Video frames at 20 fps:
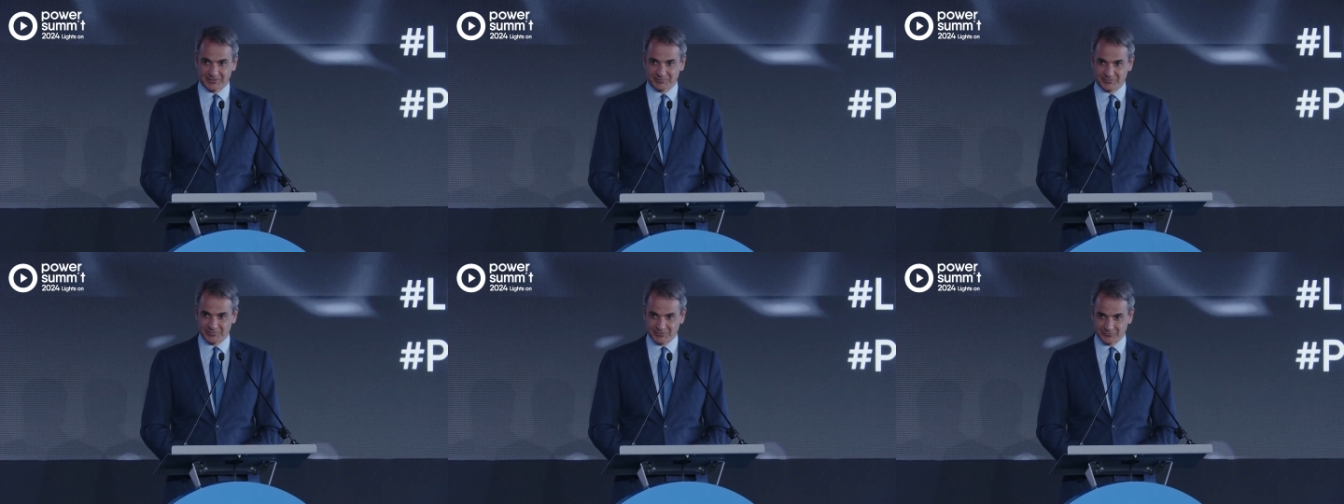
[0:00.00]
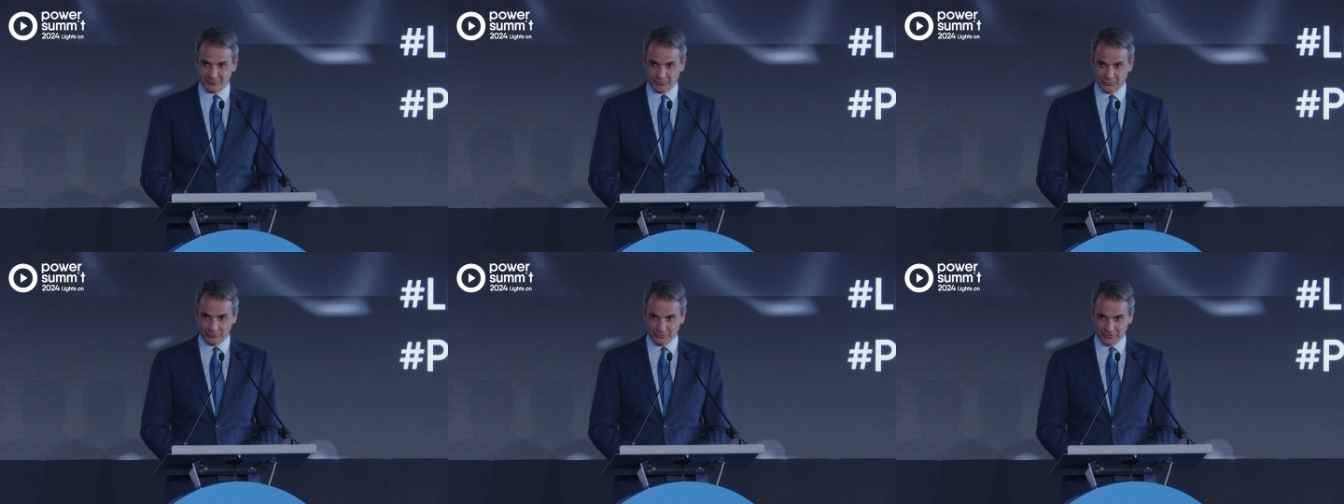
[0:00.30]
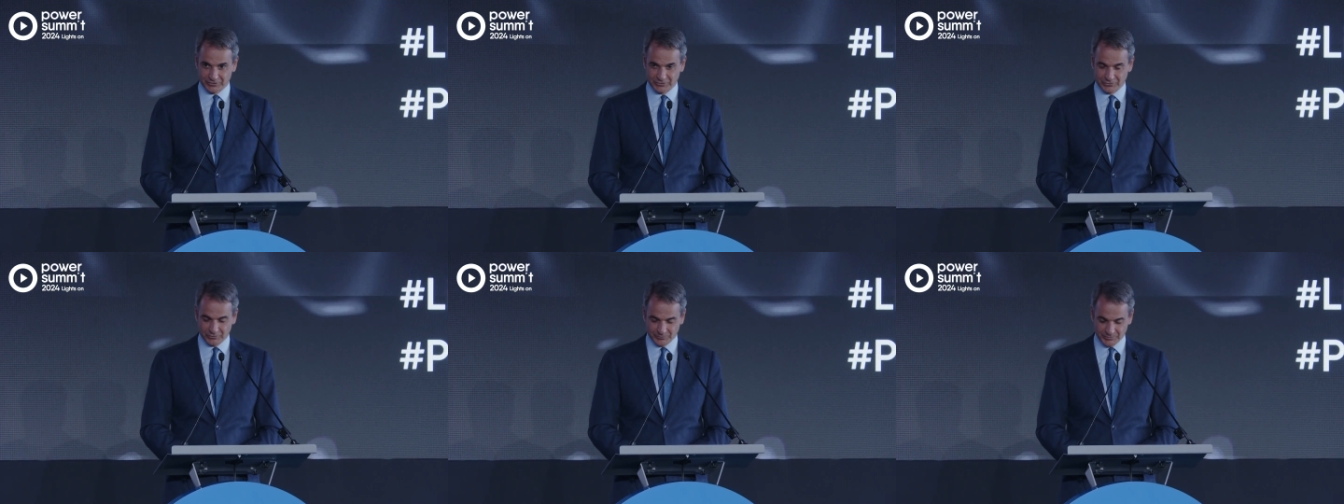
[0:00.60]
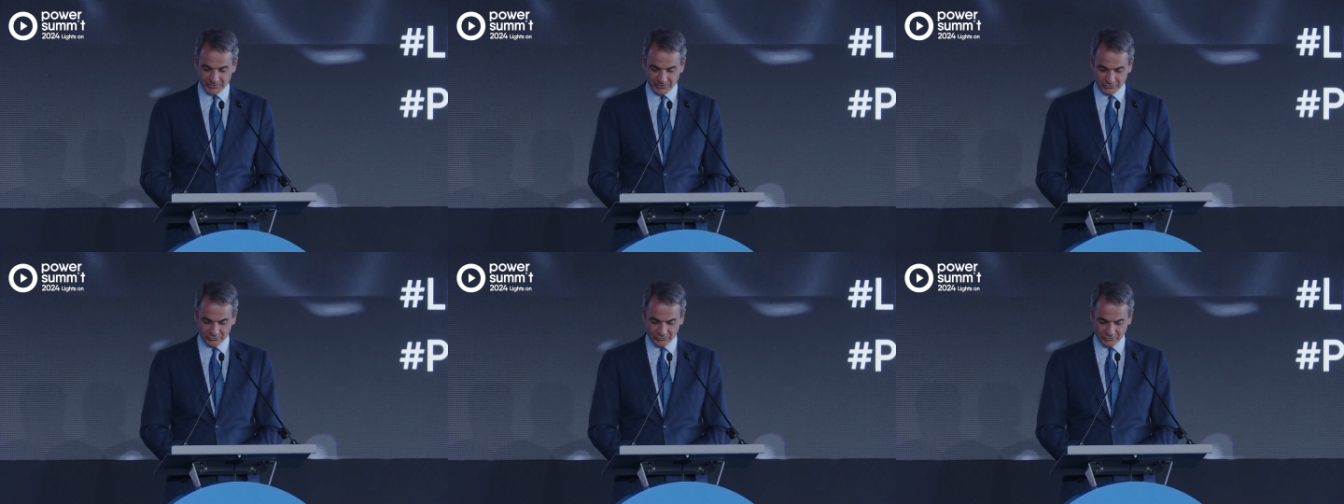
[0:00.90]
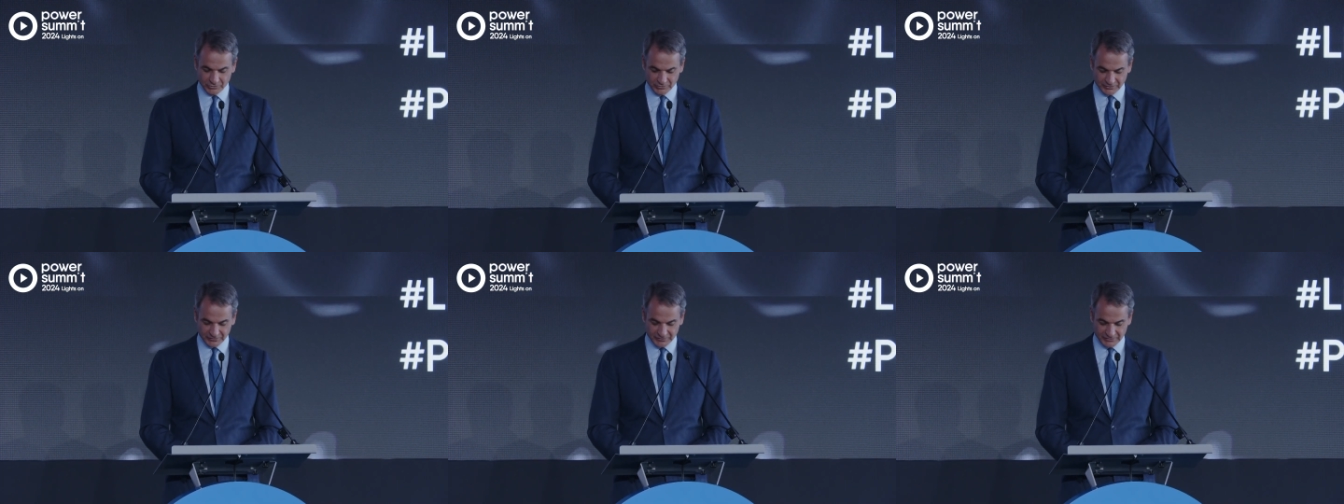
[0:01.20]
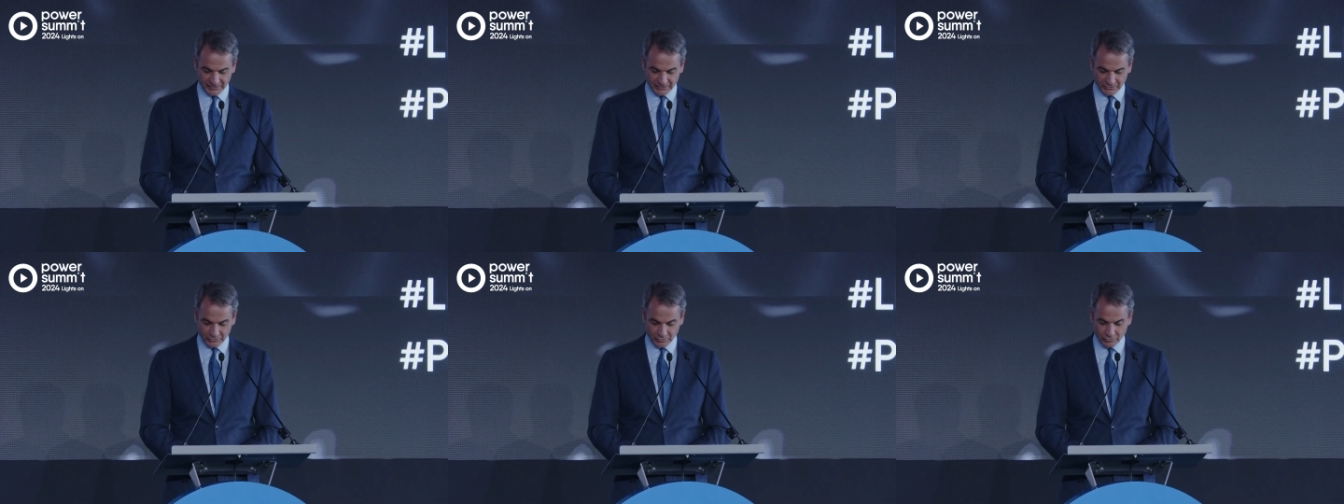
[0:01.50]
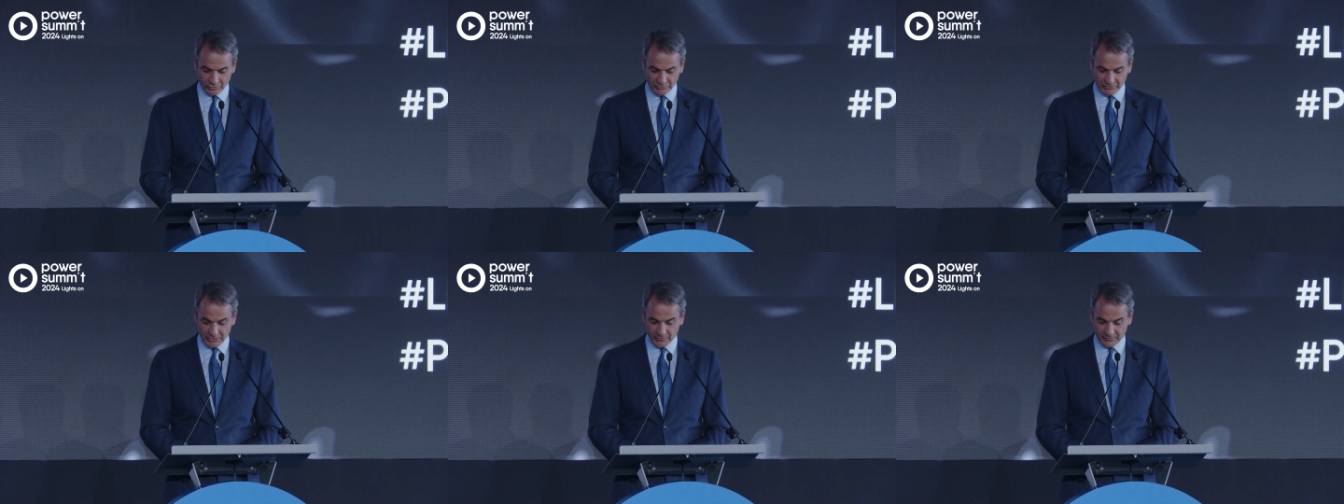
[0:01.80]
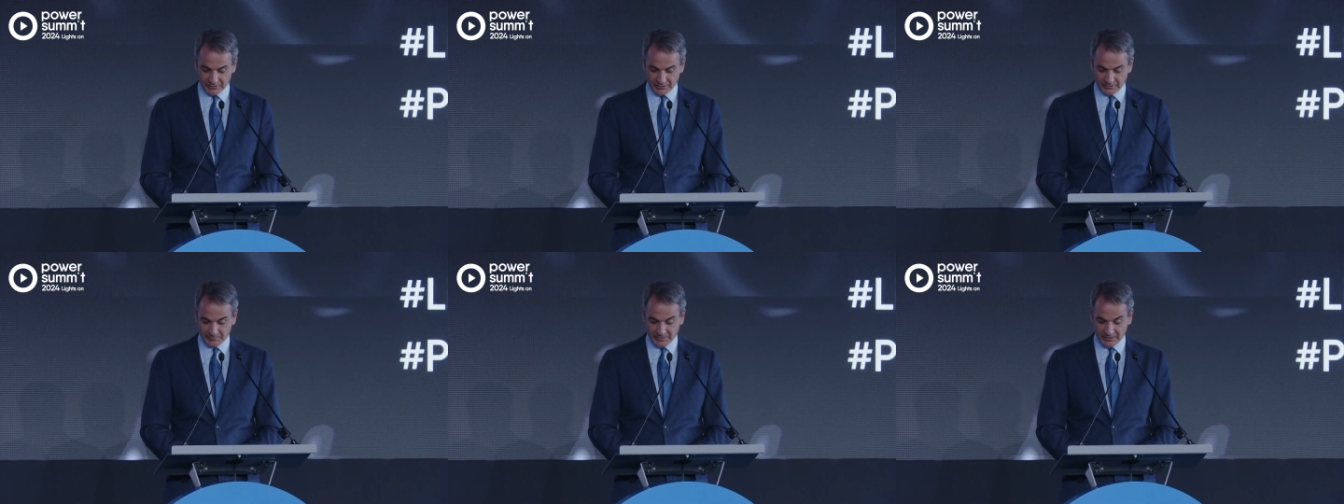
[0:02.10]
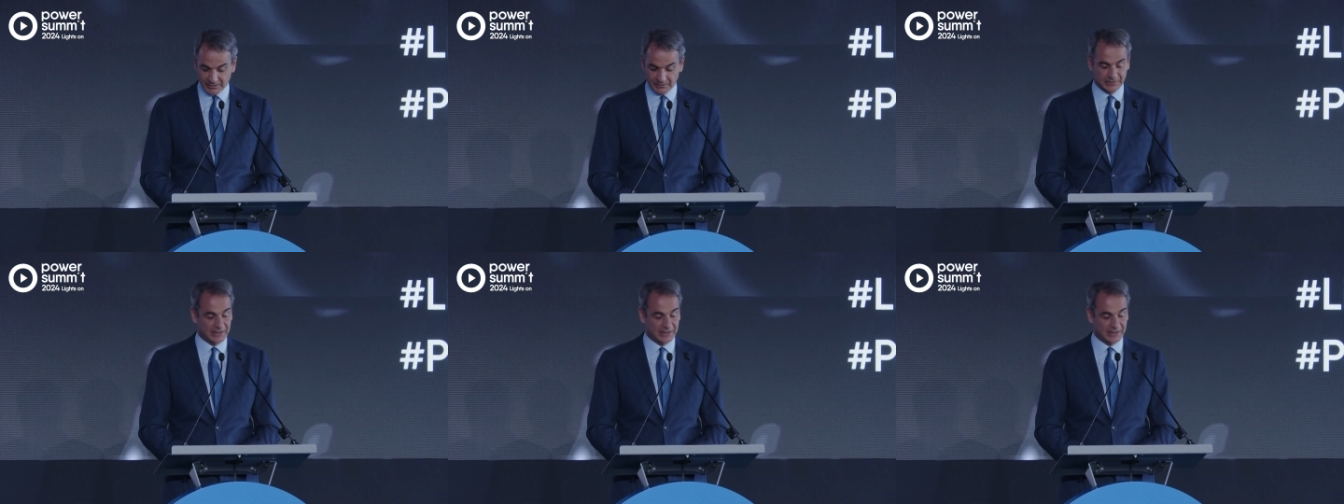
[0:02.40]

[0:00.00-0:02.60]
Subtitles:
before the European Union decided to go down that path.